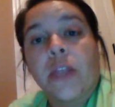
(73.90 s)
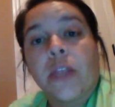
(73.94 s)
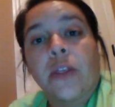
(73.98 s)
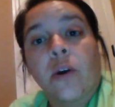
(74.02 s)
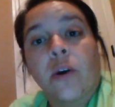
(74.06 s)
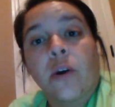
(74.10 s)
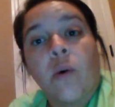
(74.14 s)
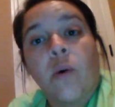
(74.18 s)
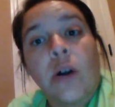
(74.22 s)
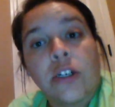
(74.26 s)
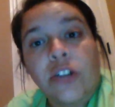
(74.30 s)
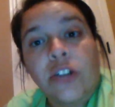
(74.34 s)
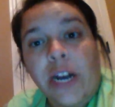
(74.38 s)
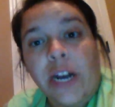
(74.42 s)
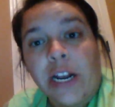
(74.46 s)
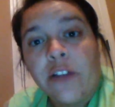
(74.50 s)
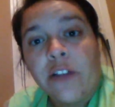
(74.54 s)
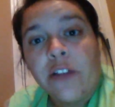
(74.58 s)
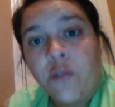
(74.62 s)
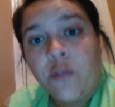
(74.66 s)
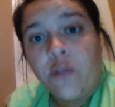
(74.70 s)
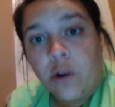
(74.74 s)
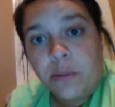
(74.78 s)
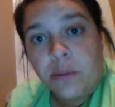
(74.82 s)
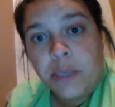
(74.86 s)
the quadratic
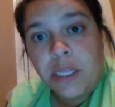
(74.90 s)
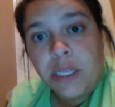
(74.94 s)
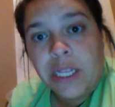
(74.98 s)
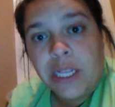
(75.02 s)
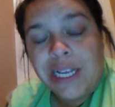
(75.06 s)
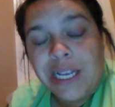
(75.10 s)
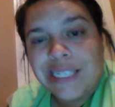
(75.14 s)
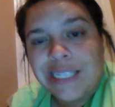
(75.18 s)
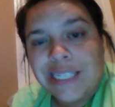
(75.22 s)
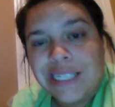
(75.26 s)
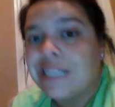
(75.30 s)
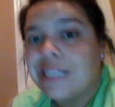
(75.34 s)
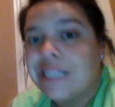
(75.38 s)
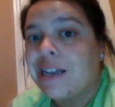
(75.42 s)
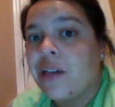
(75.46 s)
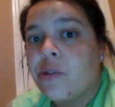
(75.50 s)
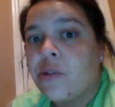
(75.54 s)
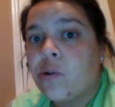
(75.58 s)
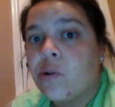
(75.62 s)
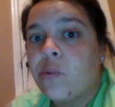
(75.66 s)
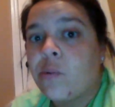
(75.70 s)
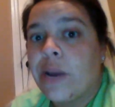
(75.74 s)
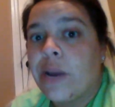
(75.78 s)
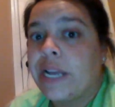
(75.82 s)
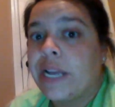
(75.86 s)
formula is
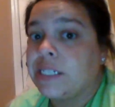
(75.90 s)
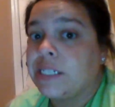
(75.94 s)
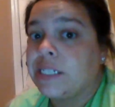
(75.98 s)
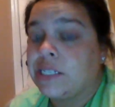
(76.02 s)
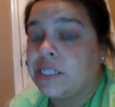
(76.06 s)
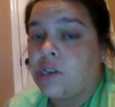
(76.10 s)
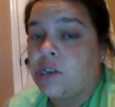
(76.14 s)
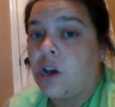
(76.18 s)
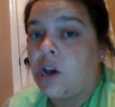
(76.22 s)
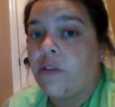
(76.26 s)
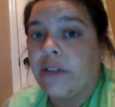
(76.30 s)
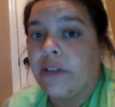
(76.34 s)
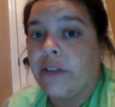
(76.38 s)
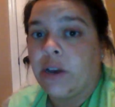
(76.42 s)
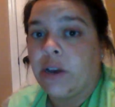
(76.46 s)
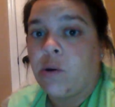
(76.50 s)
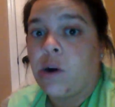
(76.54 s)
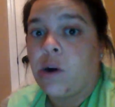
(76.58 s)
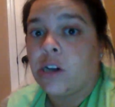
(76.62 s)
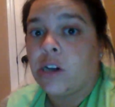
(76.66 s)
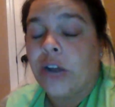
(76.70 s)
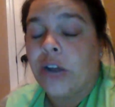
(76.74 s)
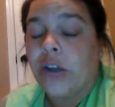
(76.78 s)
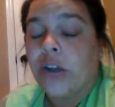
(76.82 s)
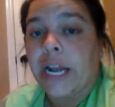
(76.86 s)
another way to solve a
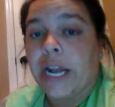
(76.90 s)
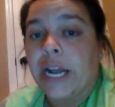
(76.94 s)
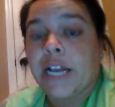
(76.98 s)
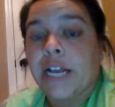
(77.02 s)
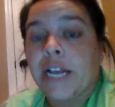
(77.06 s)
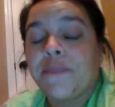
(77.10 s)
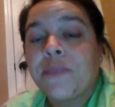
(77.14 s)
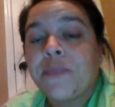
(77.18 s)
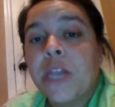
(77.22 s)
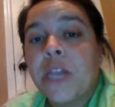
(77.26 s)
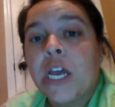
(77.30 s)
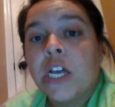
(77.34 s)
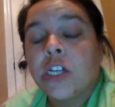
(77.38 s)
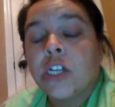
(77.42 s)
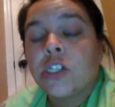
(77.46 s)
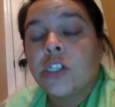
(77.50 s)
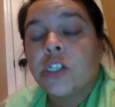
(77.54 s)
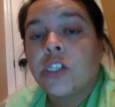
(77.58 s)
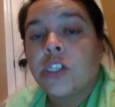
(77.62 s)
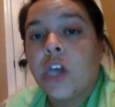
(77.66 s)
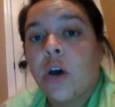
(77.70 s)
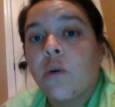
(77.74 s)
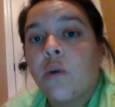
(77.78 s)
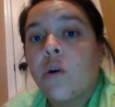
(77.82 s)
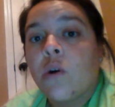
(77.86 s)
quadratic.
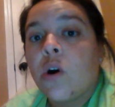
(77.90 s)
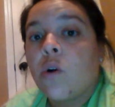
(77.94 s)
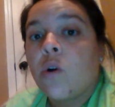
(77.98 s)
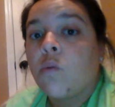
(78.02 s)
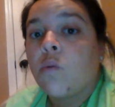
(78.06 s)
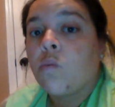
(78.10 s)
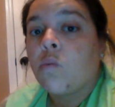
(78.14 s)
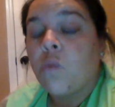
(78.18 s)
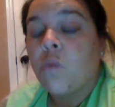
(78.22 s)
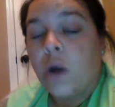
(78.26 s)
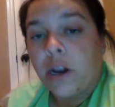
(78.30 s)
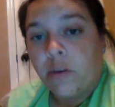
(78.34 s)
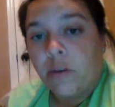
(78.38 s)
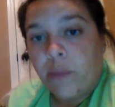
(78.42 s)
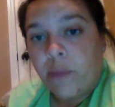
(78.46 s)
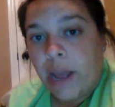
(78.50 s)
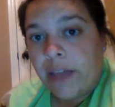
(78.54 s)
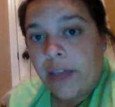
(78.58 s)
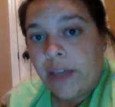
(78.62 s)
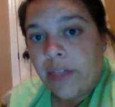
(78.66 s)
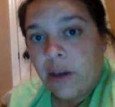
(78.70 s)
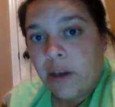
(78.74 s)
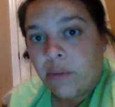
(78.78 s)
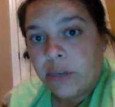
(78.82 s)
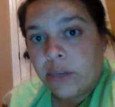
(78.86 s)
So one way
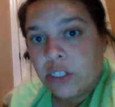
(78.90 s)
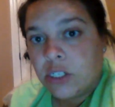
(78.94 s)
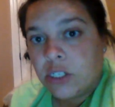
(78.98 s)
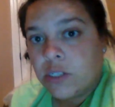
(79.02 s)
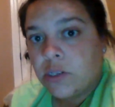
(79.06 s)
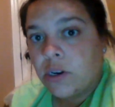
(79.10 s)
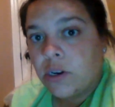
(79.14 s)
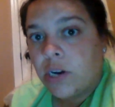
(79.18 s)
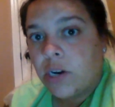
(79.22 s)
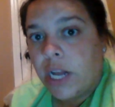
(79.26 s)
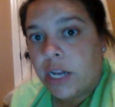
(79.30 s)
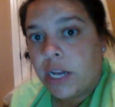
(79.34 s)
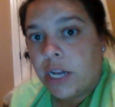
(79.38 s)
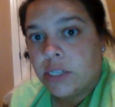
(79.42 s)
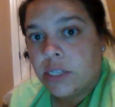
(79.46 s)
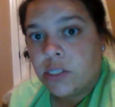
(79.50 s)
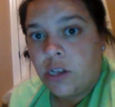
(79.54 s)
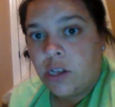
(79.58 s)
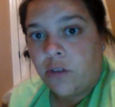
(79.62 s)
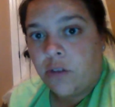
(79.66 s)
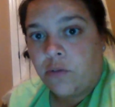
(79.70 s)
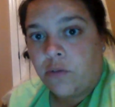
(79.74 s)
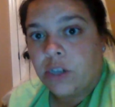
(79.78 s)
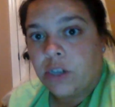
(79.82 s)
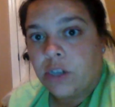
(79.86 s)
that we just learned how to
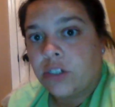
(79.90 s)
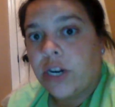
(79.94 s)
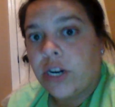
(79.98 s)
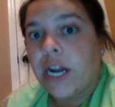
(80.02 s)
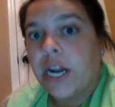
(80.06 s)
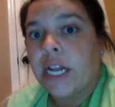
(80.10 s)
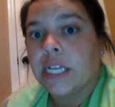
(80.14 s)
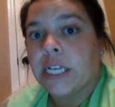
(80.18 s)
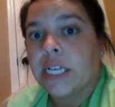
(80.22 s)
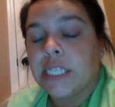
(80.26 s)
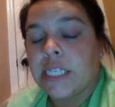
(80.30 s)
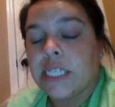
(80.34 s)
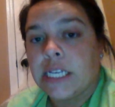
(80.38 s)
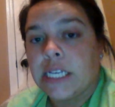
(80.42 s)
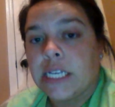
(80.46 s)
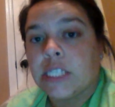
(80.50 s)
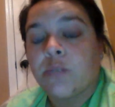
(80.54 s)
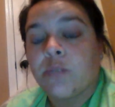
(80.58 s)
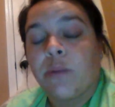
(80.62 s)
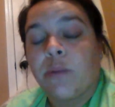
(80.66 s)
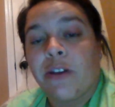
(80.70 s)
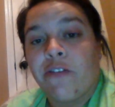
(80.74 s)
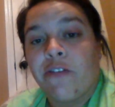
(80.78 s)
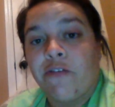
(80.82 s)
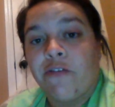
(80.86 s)
solve quadratics
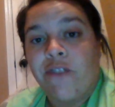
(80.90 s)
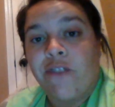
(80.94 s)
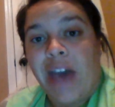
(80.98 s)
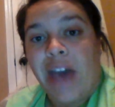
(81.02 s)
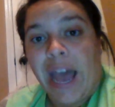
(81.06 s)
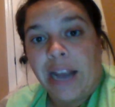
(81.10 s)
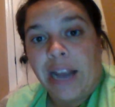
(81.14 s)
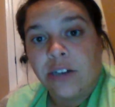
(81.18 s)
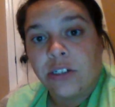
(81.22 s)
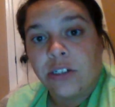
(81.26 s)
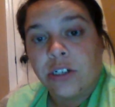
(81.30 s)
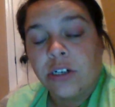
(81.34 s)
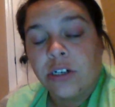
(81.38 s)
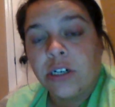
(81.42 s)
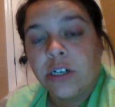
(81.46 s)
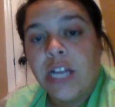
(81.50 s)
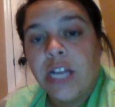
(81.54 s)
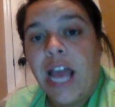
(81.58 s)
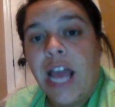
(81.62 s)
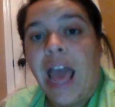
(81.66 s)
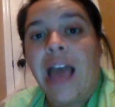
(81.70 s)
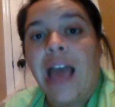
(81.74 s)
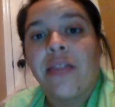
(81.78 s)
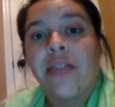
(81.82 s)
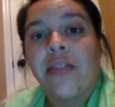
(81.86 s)
is we factored,
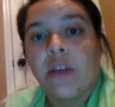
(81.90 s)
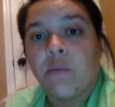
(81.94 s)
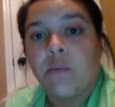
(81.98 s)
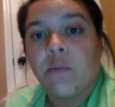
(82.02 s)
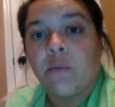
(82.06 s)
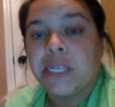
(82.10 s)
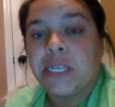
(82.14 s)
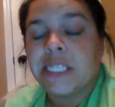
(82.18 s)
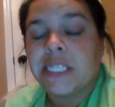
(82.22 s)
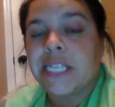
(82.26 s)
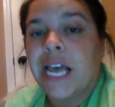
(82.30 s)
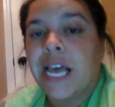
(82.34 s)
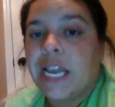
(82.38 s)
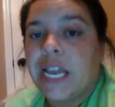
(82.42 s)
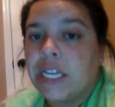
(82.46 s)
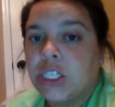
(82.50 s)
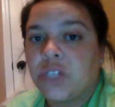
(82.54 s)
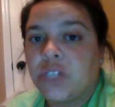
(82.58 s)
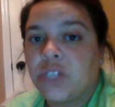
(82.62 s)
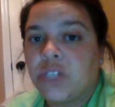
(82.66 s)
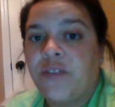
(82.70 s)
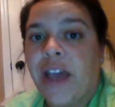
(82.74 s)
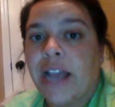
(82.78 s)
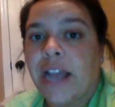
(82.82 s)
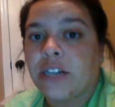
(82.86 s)
and then we set
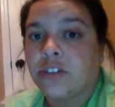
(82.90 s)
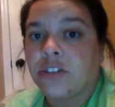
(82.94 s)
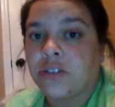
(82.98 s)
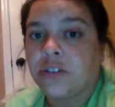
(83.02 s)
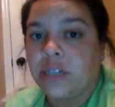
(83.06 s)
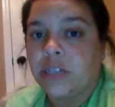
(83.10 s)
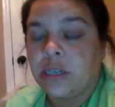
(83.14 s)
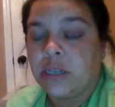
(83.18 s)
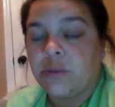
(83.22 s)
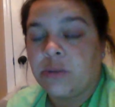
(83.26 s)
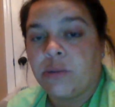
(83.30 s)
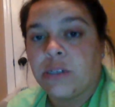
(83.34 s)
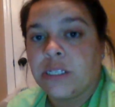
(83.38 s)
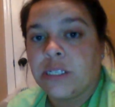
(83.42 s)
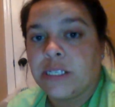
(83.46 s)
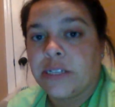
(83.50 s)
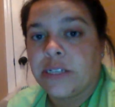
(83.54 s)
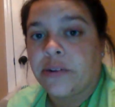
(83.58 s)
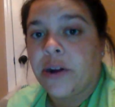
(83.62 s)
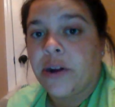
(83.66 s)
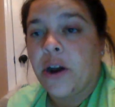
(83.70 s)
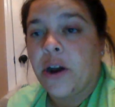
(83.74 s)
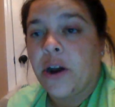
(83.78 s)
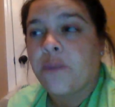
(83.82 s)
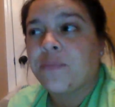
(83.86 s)
each factor equal to
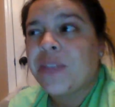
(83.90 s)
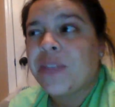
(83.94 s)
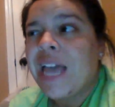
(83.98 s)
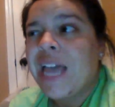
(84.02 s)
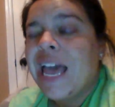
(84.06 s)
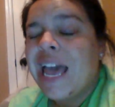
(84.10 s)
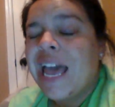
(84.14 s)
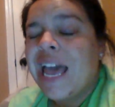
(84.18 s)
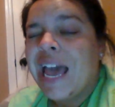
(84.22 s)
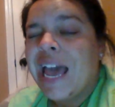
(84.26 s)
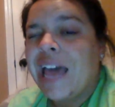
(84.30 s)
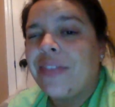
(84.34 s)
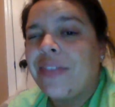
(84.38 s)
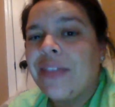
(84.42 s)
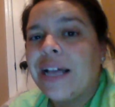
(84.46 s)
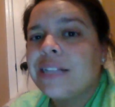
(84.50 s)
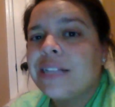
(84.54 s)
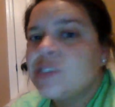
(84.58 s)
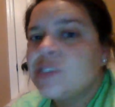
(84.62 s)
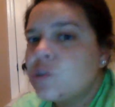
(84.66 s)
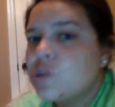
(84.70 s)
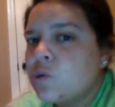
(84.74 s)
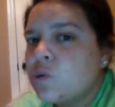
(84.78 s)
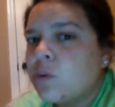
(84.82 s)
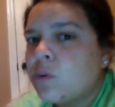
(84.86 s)
0. And
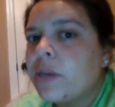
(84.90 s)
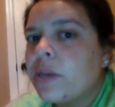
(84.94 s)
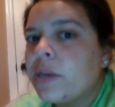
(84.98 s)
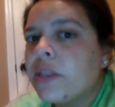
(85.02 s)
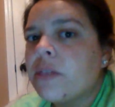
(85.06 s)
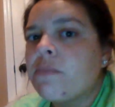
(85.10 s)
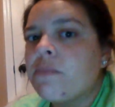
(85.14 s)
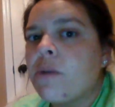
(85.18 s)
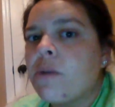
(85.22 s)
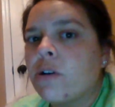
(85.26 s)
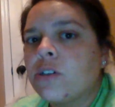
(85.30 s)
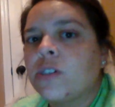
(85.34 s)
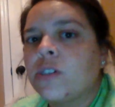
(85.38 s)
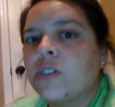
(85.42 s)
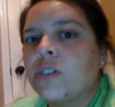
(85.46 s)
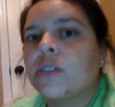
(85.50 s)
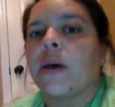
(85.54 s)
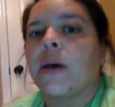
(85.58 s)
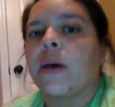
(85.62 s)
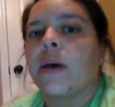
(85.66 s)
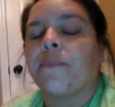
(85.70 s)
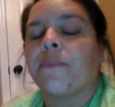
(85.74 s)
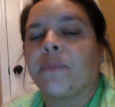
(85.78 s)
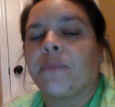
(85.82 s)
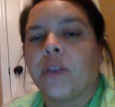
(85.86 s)
that's normally the most,
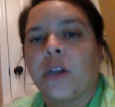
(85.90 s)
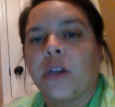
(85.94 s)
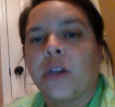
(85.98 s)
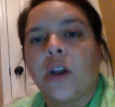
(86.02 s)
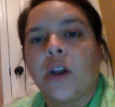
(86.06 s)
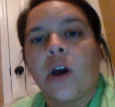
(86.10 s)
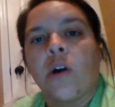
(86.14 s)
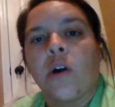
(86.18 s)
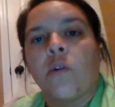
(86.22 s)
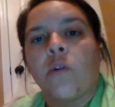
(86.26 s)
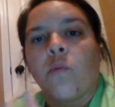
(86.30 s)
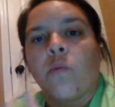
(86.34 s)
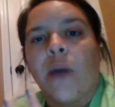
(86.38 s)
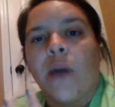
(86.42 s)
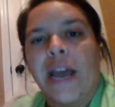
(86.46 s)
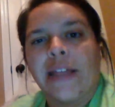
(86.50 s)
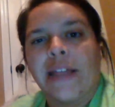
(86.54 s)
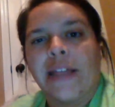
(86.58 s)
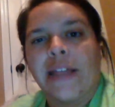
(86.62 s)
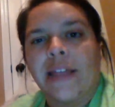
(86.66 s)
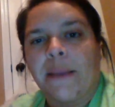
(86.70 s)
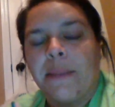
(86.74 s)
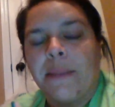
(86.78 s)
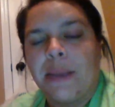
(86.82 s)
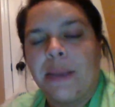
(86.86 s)
way
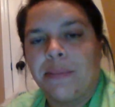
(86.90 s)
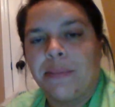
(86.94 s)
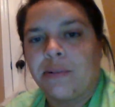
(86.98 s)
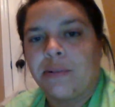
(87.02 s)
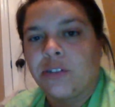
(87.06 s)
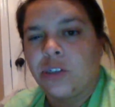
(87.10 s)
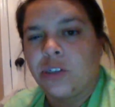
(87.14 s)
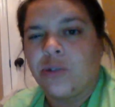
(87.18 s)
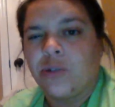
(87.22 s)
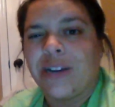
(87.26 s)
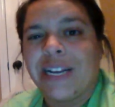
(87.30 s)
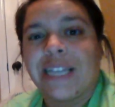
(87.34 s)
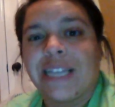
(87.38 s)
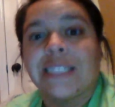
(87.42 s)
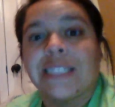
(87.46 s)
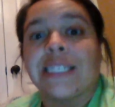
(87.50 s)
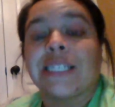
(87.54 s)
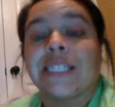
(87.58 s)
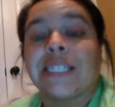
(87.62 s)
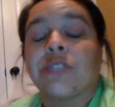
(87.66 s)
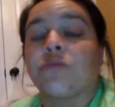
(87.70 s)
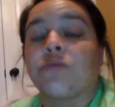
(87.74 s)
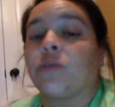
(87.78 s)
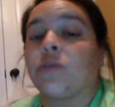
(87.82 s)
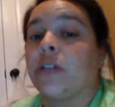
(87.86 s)
that people do it, because
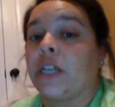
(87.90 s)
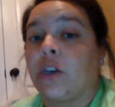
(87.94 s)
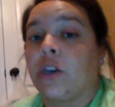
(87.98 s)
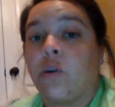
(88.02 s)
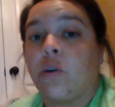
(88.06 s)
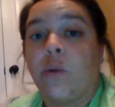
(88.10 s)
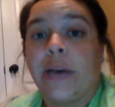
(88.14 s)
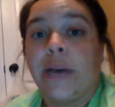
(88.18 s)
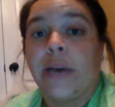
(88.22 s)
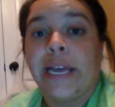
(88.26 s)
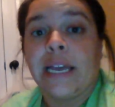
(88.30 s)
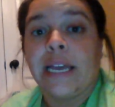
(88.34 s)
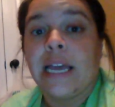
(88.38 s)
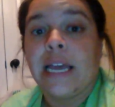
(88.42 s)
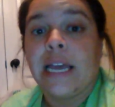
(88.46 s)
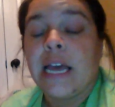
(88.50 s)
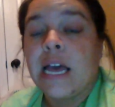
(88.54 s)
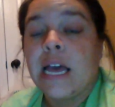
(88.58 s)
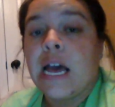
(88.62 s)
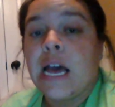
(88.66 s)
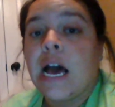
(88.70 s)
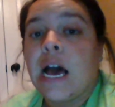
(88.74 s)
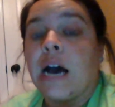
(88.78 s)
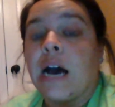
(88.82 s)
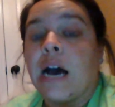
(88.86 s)
it's really quick
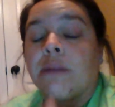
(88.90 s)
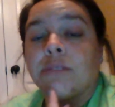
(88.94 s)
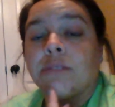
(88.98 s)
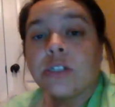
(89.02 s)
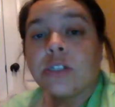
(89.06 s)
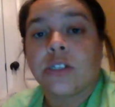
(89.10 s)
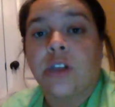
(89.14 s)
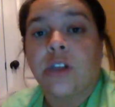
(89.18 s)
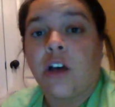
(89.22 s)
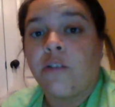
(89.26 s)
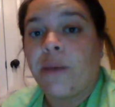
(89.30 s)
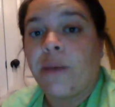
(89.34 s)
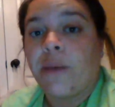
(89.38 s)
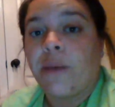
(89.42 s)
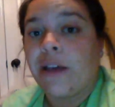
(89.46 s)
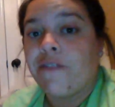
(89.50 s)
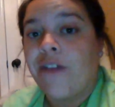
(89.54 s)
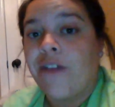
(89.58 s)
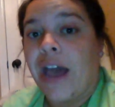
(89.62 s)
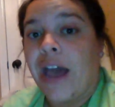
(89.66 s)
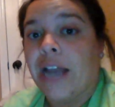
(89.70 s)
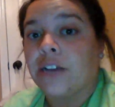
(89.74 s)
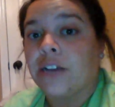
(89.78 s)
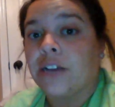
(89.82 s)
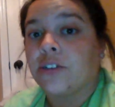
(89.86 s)
to solve by
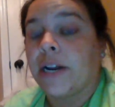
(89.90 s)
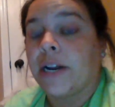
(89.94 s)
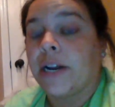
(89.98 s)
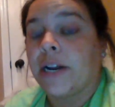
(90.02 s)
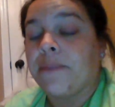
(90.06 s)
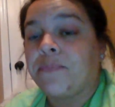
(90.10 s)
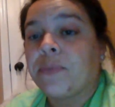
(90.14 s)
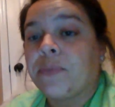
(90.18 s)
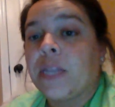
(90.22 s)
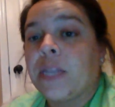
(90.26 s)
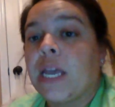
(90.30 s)
factoring.